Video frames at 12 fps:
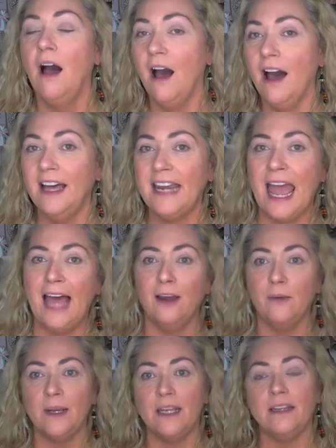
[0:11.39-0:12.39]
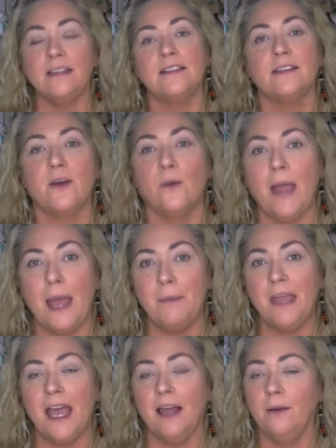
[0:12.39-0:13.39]
on Halloween, so
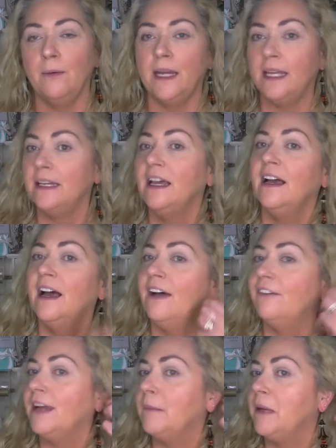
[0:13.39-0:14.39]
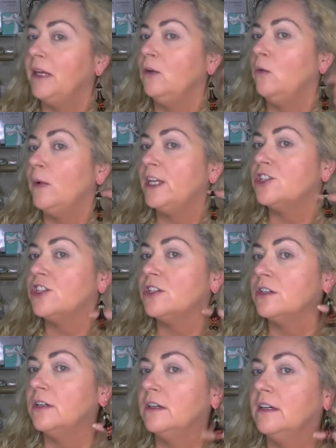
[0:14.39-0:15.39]
happy Halloween. I've got my little
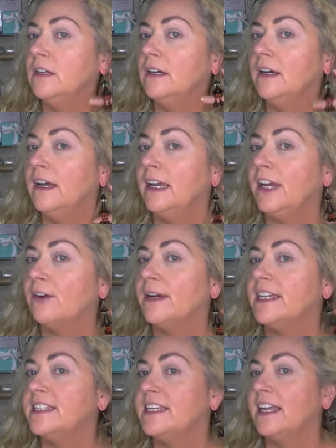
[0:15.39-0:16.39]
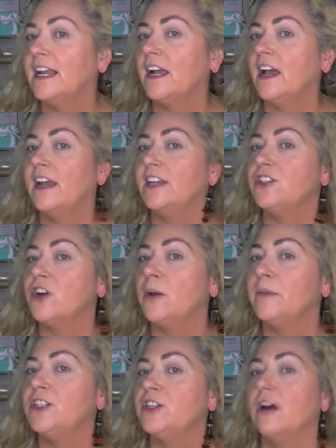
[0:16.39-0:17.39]
witch earrings in. I got it,
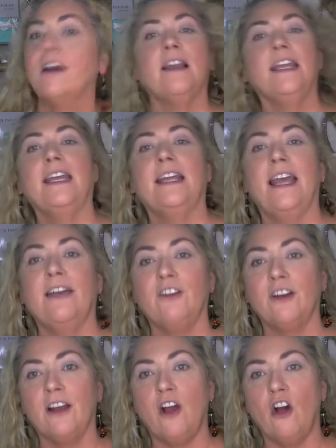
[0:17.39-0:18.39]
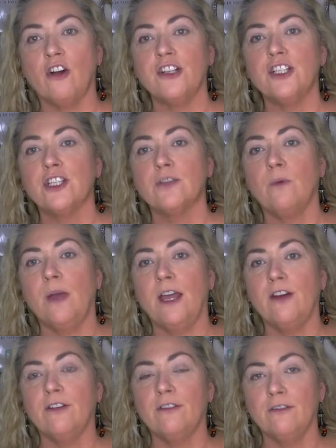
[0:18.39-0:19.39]
Charming Charlie and I have on an orange
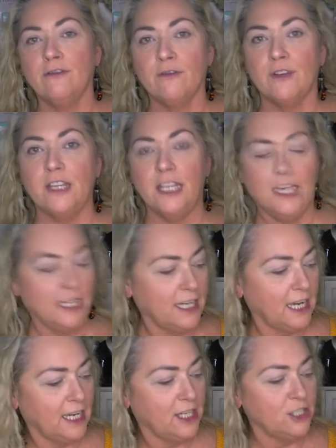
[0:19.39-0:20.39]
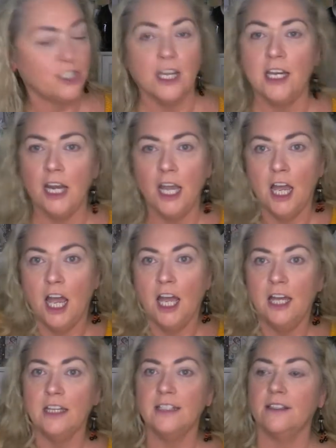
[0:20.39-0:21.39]
sweater for the occasion.
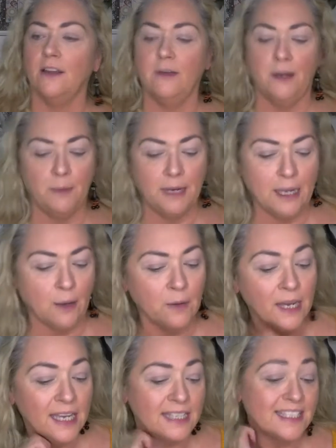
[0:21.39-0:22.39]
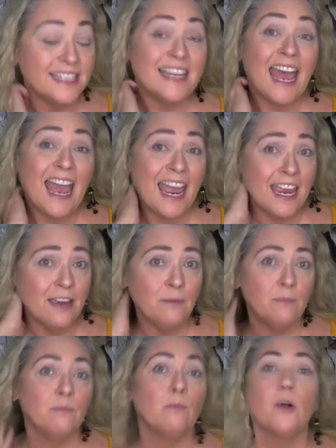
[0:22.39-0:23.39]
So here we go. Today
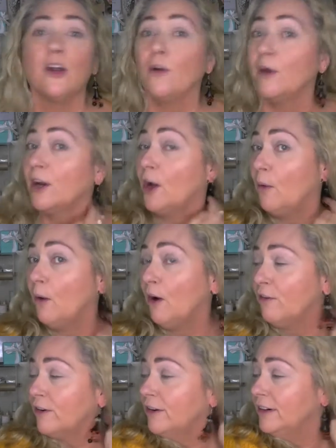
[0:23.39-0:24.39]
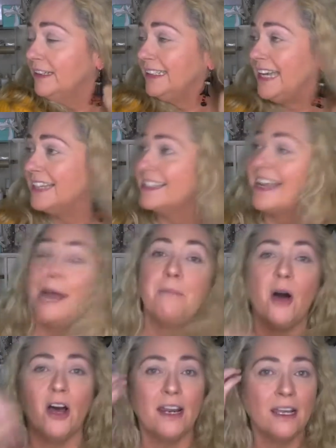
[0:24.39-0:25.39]
we're going to go over, yes I
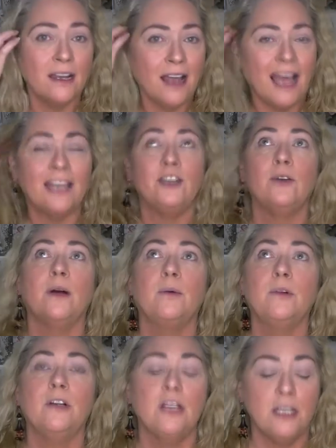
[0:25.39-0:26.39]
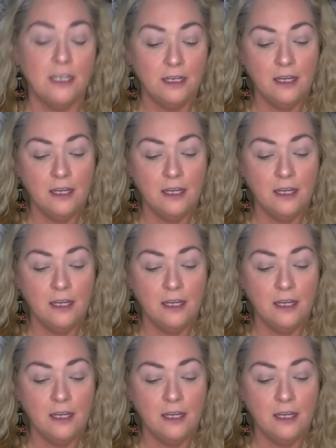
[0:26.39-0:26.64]
bought it, I knew I would,